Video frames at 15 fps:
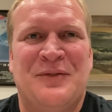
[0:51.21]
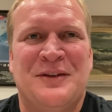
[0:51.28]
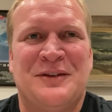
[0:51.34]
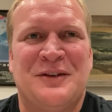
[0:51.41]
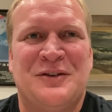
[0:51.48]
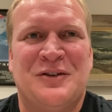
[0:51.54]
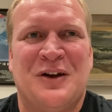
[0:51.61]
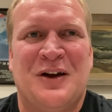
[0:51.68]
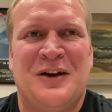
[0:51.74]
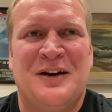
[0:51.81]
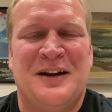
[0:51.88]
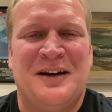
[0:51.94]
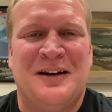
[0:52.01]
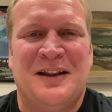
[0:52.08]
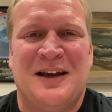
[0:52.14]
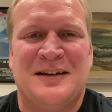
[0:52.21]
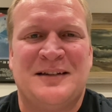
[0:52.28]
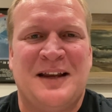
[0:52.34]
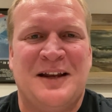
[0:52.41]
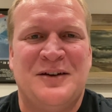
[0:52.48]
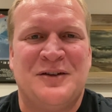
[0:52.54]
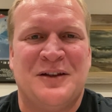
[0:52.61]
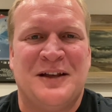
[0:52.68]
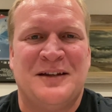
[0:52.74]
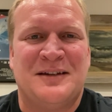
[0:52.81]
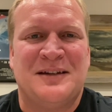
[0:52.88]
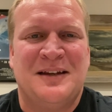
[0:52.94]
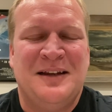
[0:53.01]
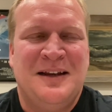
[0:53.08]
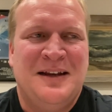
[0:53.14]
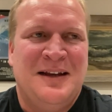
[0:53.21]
visit John in Los Angeles